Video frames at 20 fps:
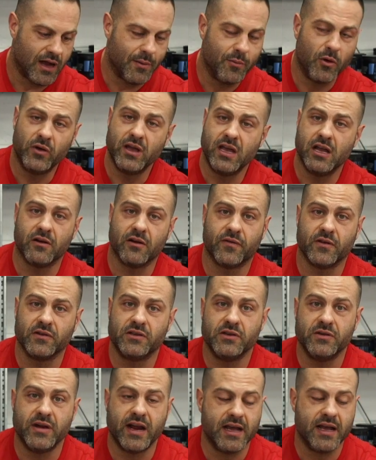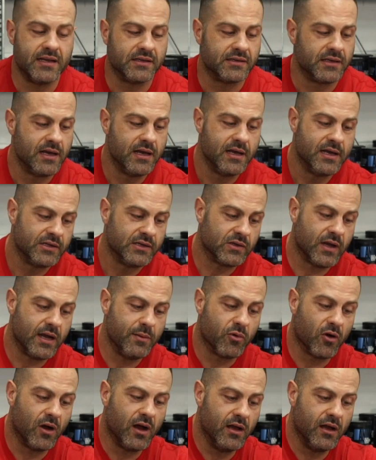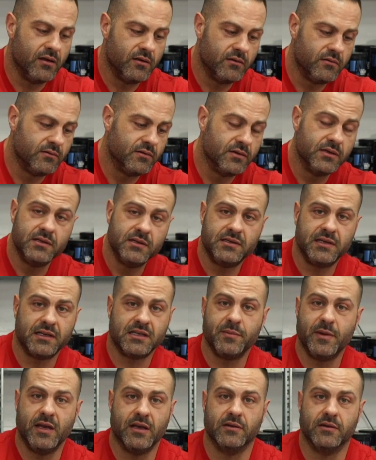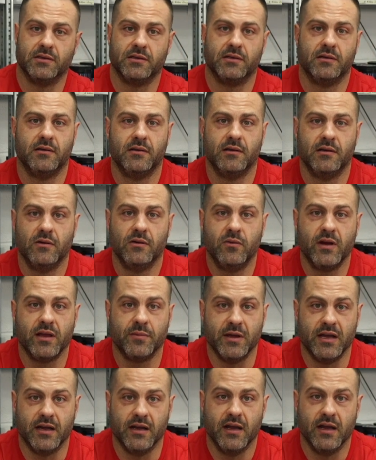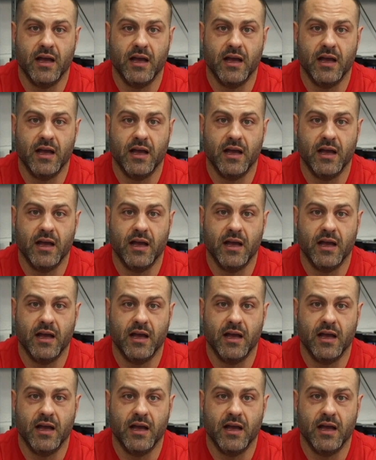I'm only here for 2 days, so I brought six meals with me.